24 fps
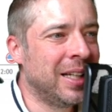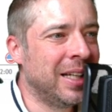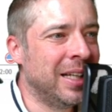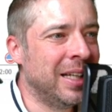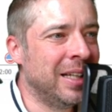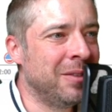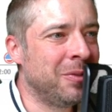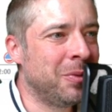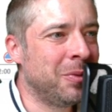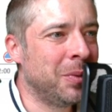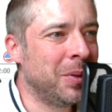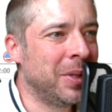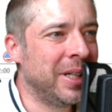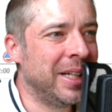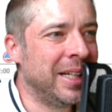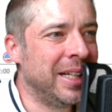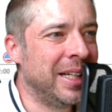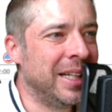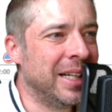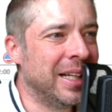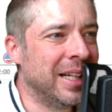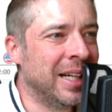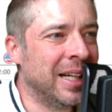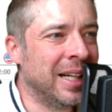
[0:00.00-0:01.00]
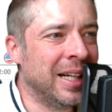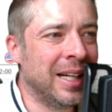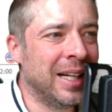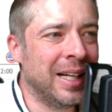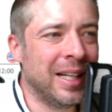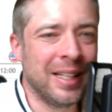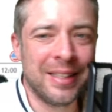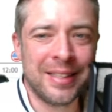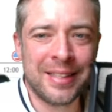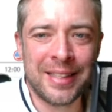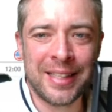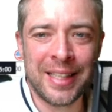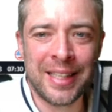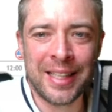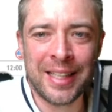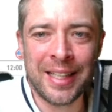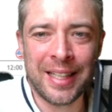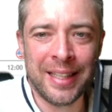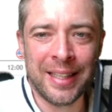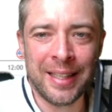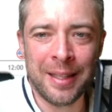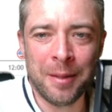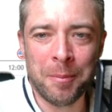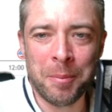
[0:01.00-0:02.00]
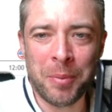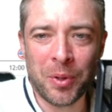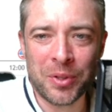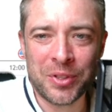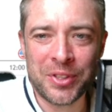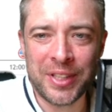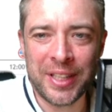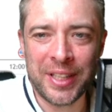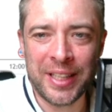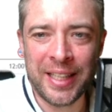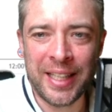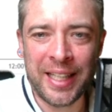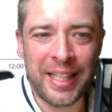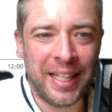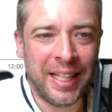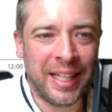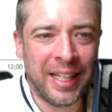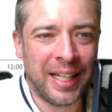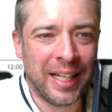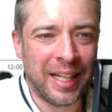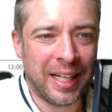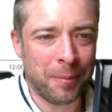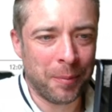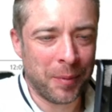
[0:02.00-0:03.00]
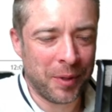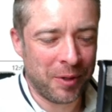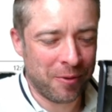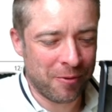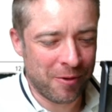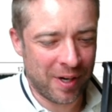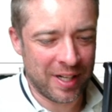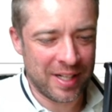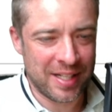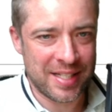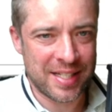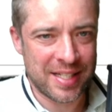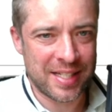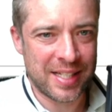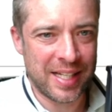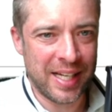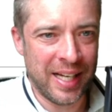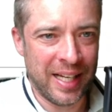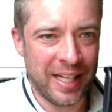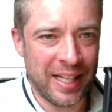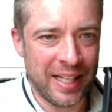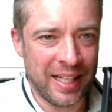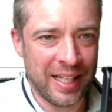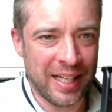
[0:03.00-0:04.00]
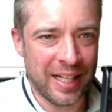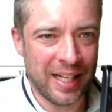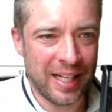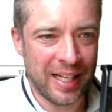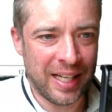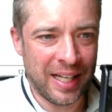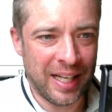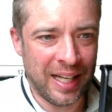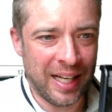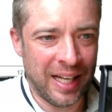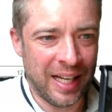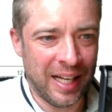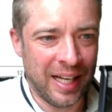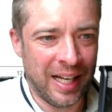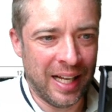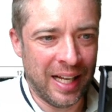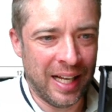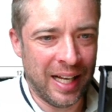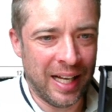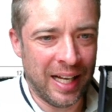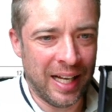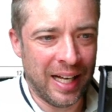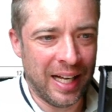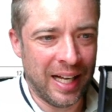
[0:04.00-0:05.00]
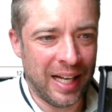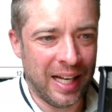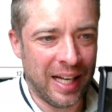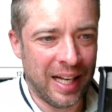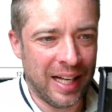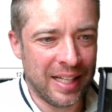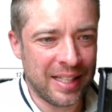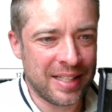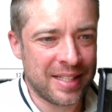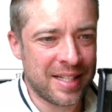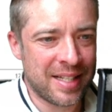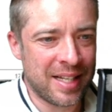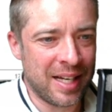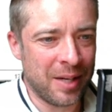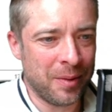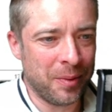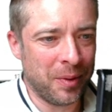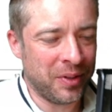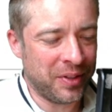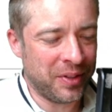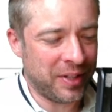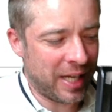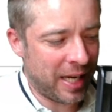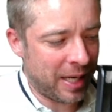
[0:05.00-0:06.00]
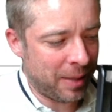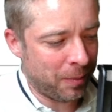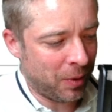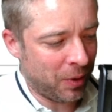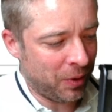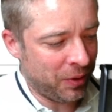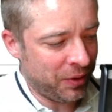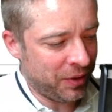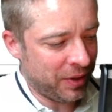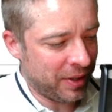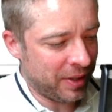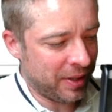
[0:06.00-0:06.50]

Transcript: If we stick a little box in here and we write in, so on day 1,